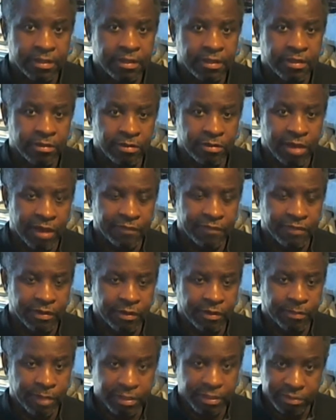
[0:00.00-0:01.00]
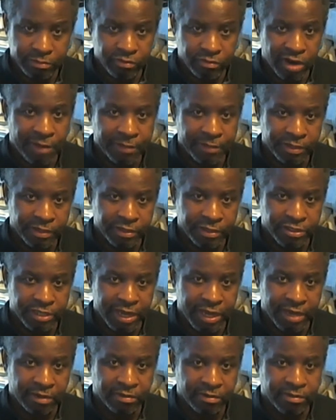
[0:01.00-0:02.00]
you have to be a subscriber to this
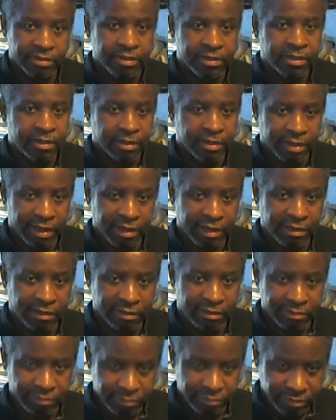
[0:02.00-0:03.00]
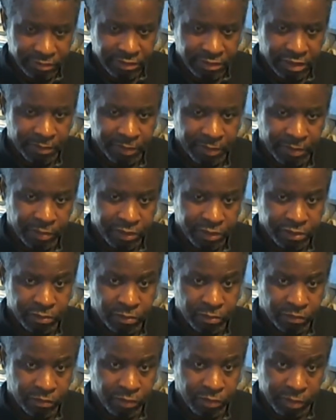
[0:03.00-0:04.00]
channel. Okay, tell me what you
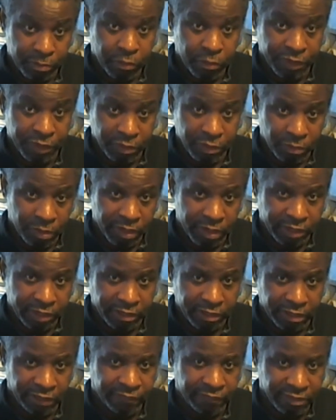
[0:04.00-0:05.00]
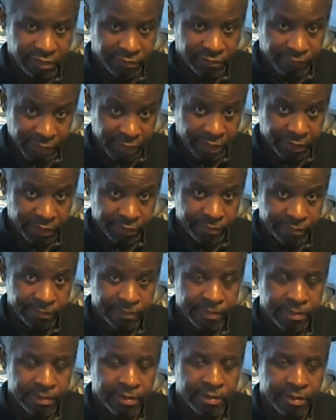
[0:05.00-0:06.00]
what movie you want underneath this video.
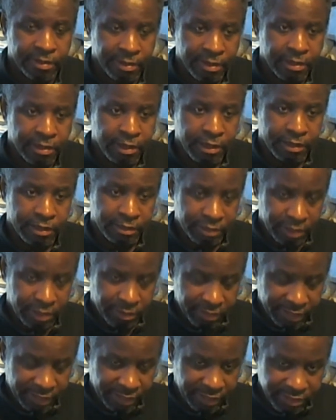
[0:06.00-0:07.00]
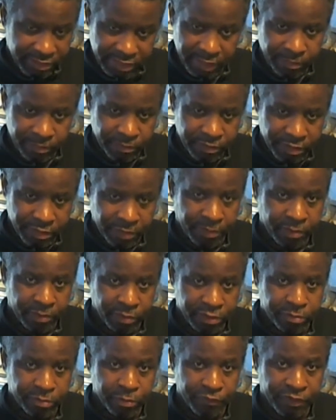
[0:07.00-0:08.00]
Okay, let's say tell me
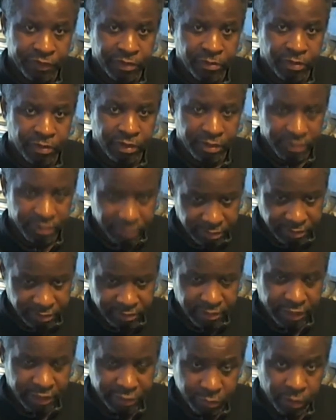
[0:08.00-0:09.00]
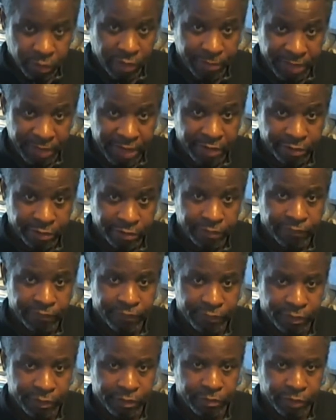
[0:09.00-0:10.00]
which movie you that you want to be entered
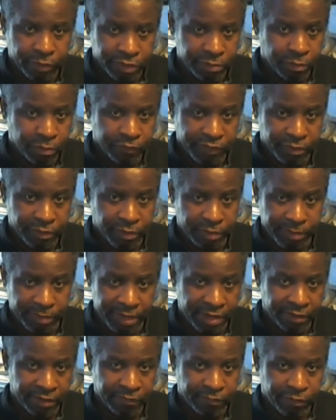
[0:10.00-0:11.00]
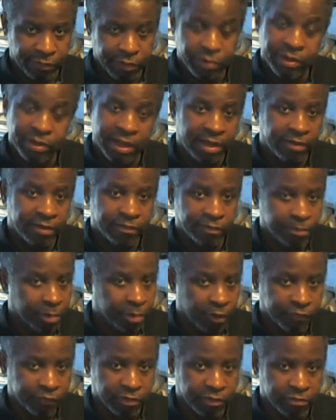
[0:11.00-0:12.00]
for, which movie you want to be entered for. You can enter for
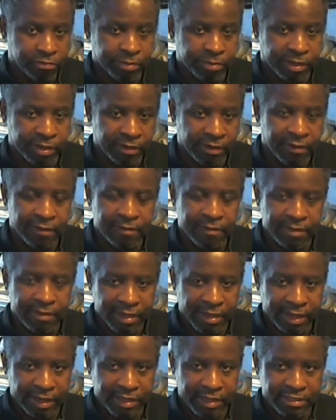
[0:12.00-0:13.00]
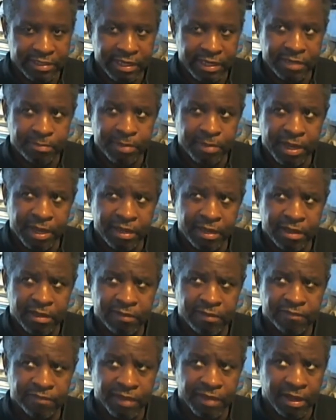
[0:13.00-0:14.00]
both of those, but like I said in my
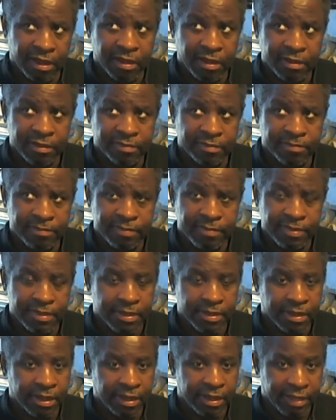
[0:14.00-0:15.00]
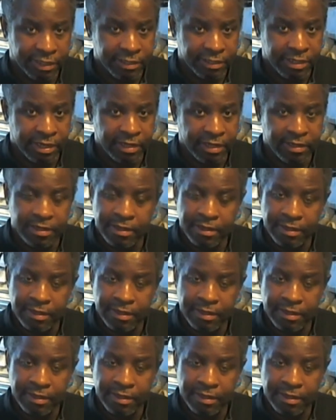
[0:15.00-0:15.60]
vlog yesterday,